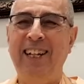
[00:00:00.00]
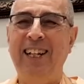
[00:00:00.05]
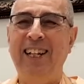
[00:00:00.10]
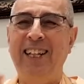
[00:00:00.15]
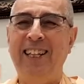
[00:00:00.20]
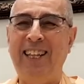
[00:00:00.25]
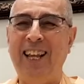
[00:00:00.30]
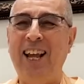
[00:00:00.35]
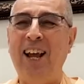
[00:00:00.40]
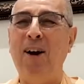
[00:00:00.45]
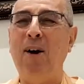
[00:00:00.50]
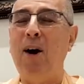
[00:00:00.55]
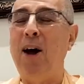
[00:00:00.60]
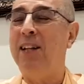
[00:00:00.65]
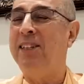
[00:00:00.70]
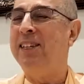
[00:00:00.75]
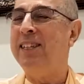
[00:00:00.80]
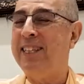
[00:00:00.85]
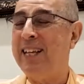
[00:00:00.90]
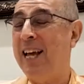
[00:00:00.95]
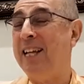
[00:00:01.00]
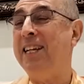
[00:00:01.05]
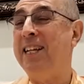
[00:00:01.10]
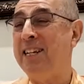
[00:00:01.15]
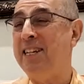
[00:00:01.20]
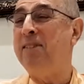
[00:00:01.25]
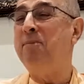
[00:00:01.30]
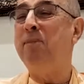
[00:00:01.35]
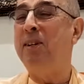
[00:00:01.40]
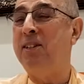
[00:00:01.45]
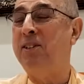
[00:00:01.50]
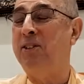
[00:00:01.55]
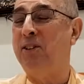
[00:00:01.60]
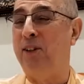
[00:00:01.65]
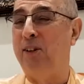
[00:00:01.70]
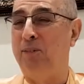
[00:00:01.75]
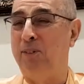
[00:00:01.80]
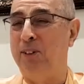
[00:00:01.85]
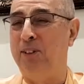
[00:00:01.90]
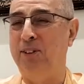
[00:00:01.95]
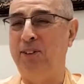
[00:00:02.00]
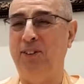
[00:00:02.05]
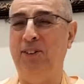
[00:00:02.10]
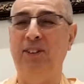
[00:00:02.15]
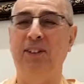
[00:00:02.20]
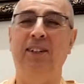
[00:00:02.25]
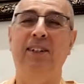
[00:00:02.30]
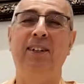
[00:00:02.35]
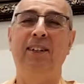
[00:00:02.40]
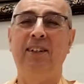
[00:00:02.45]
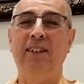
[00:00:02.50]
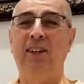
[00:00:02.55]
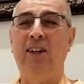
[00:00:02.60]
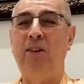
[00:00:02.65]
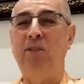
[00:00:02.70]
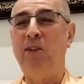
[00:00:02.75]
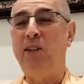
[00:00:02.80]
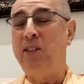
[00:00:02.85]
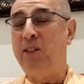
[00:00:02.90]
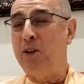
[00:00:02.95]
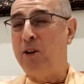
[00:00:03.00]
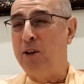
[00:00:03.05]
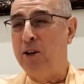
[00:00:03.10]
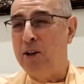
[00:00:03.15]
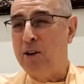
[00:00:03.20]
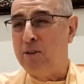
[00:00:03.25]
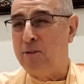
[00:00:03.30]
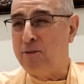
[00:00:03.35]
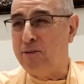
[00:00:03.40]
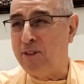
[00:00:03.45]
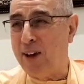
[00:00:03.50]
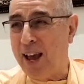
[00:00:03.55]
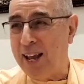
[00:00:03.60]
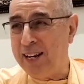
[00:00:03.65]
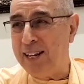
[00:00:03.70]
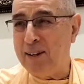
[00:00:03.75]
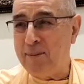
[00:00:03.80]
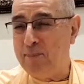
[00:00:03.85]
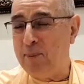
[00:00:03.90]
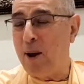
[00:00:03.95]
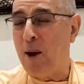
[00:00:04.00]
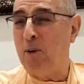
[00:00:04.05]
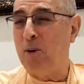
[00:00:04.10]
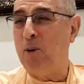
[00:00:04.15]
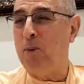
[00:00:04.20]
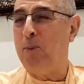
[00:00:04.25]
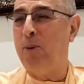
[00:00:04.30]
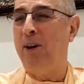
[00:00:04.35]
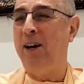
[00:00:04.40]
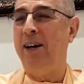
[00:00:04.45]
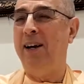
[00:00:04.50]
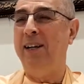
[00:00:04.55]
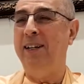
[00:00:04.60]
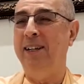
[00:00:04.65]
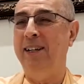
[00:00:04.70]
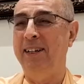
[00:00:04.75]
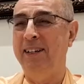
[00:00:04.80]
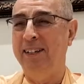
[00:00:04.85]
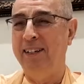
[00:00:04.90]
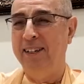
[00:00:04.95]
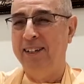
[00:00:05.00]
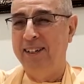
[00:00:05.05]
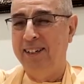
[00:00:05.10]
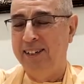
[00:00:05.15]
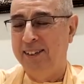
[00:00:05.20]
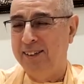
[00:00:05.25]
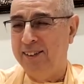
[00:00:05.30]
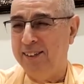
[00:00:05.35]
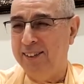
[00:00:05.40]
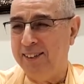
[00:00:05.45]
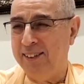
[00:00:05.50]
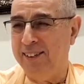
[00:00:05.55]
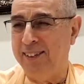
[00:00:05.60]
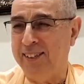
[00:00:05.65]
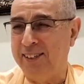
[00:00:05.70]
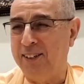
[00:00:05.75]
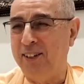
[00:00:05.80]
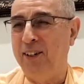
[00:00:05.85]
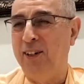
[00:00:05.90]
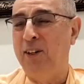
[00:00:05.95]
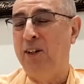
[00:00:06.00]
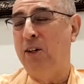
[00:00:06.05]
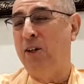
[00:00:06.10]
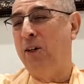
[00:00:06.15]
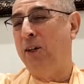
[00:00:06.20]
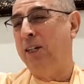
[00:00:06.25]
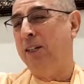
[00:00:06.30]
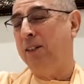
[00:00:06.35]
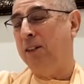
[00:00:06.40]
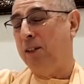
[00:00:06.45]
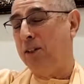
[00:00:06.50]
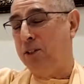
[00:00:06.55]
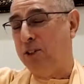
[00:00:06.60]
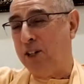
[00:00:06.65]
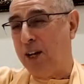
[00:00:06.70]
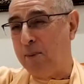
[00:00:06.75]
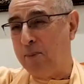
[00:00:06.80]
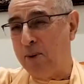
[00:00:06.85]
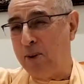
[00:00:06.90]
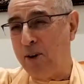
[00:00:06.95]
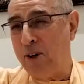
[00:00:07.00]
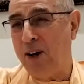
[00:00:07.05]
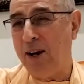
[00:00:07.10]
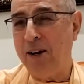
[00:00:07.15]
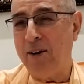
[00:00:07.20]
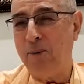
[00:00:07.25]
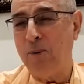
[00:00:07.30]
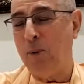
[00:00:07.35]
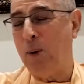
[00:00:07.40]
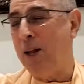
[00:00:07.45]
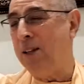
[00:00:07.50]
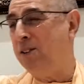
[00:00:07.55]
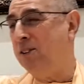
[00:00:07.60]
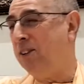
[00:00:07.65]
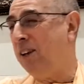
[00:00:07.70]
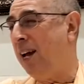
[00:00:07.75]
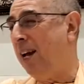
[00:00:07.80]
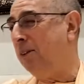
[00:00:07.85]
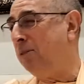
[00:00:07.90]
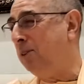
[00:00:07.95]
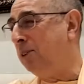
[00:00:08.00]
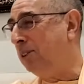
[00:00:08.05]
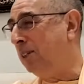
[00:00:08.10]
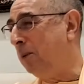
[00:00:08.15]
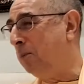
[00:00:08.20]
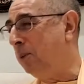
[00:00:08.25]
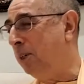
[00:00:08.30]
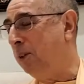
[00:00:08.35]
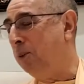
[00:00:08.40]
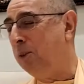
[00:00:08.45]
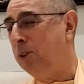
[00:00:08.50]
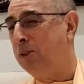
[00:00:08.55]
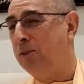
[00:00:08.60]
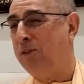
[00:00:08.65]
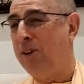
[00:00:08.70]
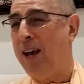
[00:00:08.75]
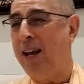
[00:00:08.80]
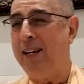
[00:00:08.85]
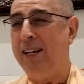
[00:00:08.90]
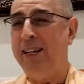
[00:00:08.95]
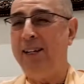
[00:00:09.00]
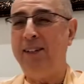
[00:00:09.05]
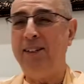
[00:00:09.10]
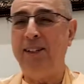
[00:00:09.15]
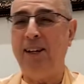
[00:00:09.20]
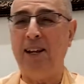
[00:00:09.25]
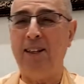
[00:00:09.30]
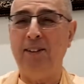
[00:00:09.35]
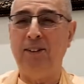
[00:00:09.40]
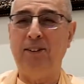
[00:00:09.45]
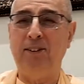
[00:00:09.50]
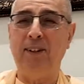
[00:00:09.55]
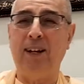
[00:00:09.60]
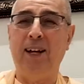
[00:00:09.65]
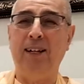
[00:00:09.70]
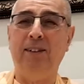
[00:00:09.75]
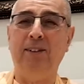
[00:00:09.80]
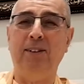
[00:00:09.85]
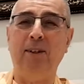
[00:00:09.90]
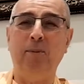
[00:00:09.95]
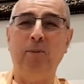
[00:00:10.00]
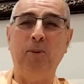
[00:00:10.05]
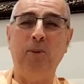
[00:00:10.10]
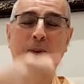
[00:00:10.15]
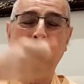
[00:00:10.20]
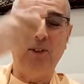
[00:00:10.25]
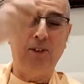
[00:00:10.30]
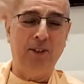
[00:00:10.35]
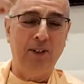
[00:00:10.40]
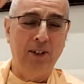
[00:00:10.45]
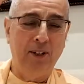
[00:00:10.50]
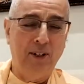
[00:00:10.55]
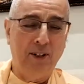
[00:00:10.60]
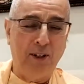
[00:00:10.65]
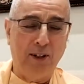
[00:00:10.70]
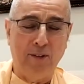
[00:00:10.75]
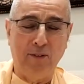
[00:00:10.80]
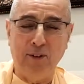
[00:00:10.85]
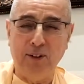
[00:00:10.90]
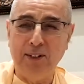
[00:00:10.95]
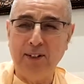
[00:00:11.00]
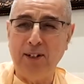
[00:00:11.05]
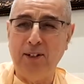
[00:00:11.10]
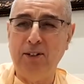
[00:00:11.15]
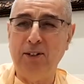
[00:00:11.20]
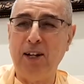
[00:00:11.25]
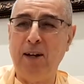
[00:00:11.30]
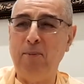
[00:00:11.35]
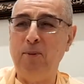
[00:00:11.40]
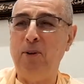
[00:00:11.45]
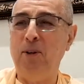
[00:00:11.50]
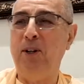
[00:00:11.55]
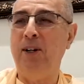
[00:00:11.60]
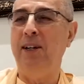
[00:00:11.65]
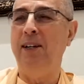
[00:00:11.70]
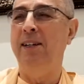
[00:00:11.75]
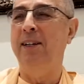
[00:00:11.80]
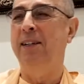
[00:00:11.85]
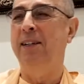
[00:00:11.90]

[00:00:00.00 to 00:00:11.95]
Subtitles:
They wanted that intimate service of either fanning Prabhupada, or the chamara. One side somebody was fanning, the other side someone was offering the chamara.